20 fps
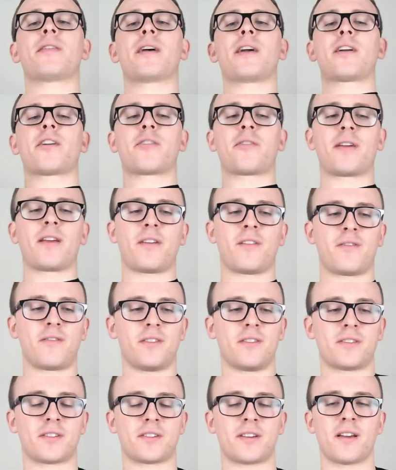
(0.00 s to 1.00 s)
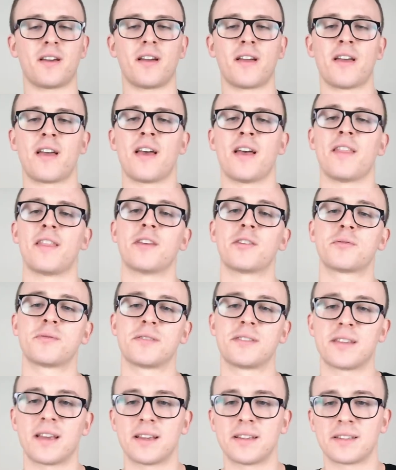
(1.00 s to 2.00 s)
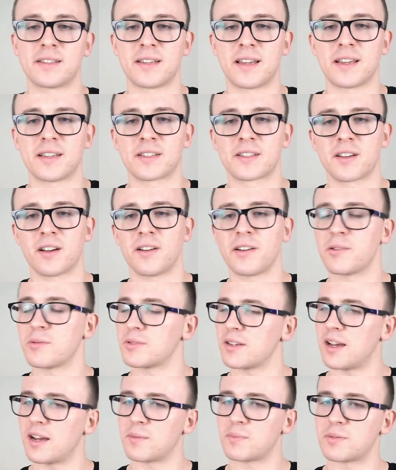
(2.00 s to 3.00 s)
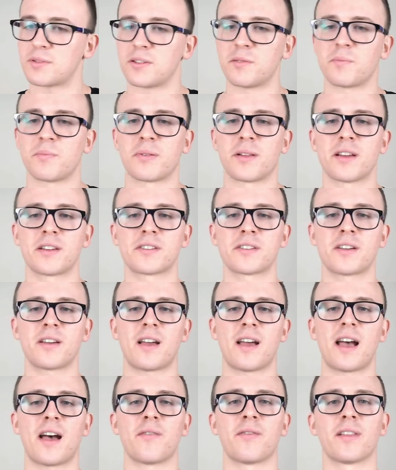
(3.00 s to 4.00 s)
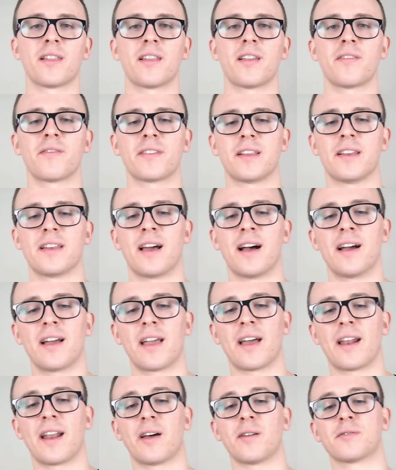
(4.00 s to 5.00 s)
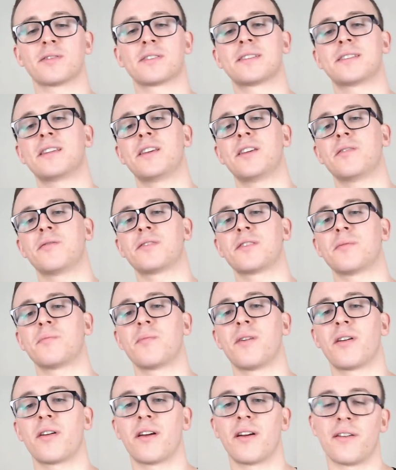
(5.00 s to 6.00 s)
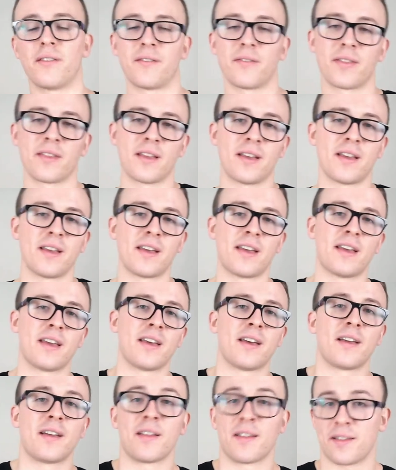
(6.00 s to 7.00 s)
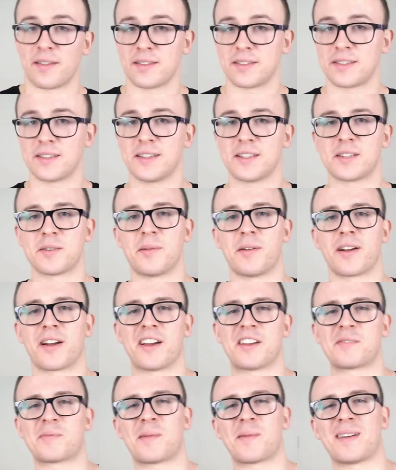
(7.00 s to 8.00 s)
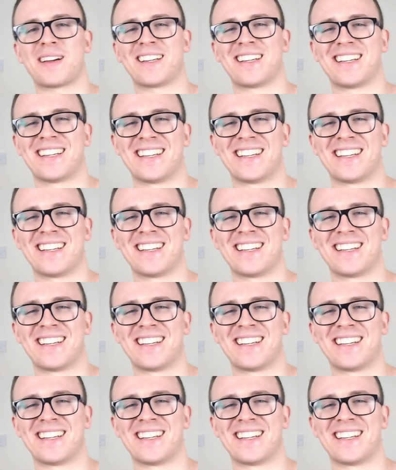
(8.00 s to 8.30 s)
there and create your future. This was Day to Day Scott. It was an absolute pleasure. Have a lovely night, and I'll see you tomorrow. See you tomorrow, guys. Bye-bye.